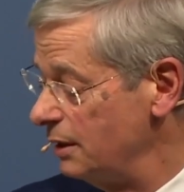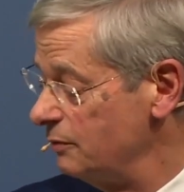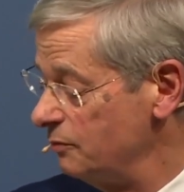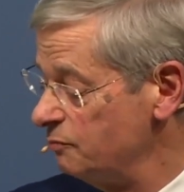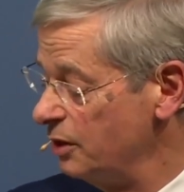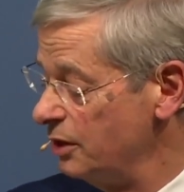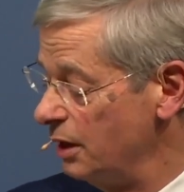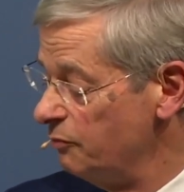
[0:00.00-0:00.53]

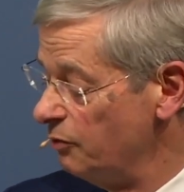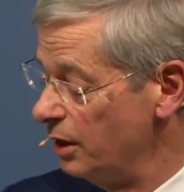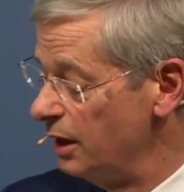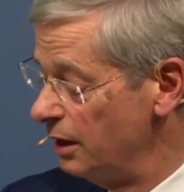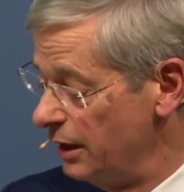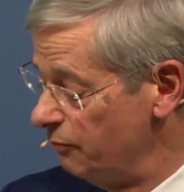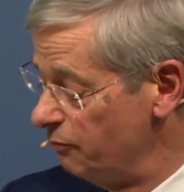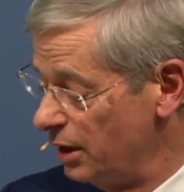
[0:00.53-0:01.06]

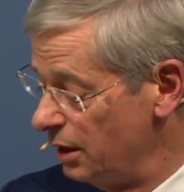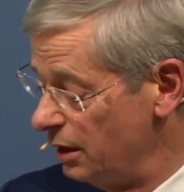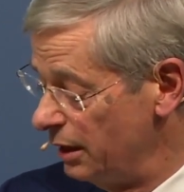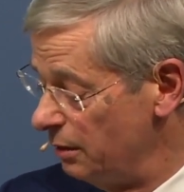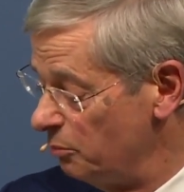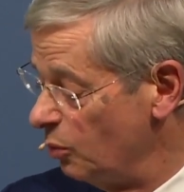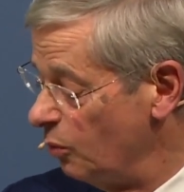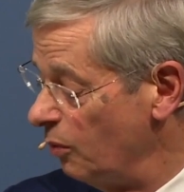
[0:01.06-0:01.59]
Really, really
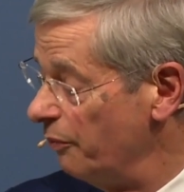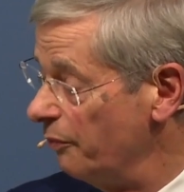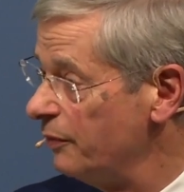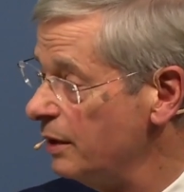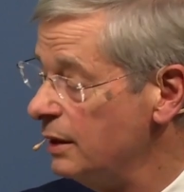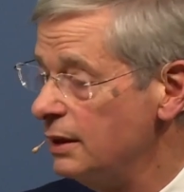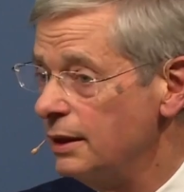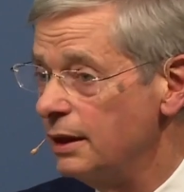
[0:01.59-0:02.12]
important.
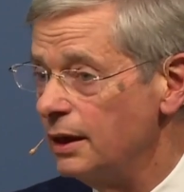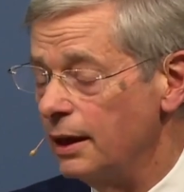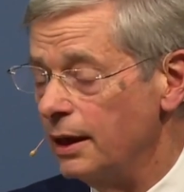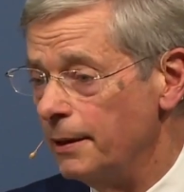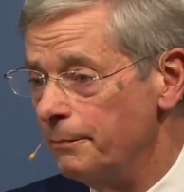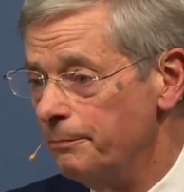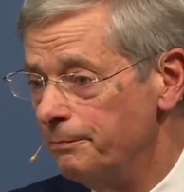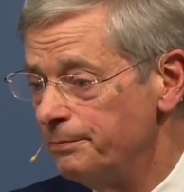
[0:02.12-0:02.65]

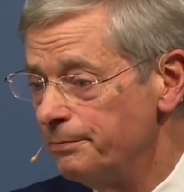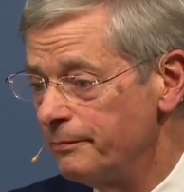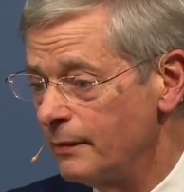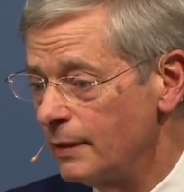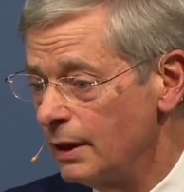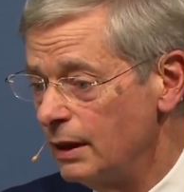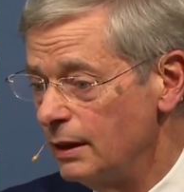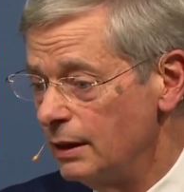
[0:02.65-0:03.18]

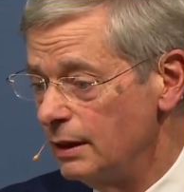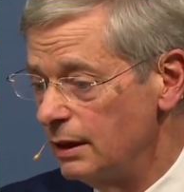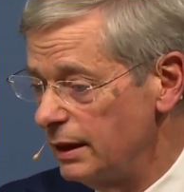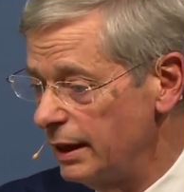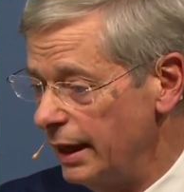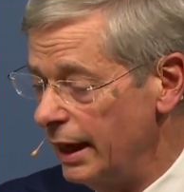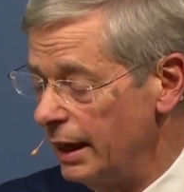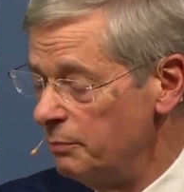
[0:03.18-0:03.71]

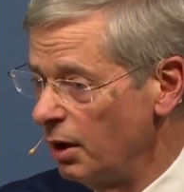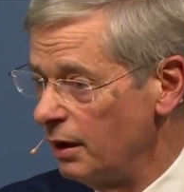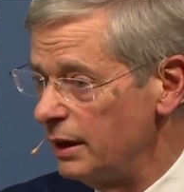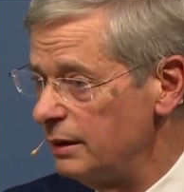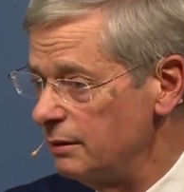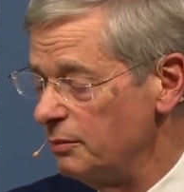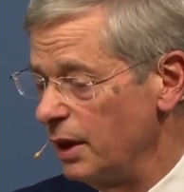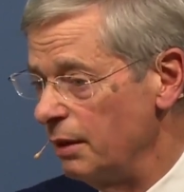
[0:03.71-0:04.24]
In
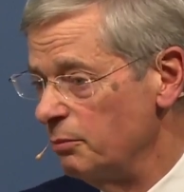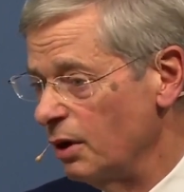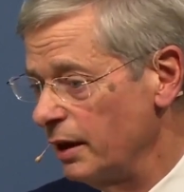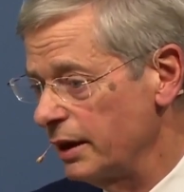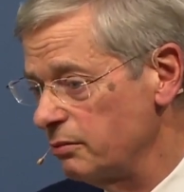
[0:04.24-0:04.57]
my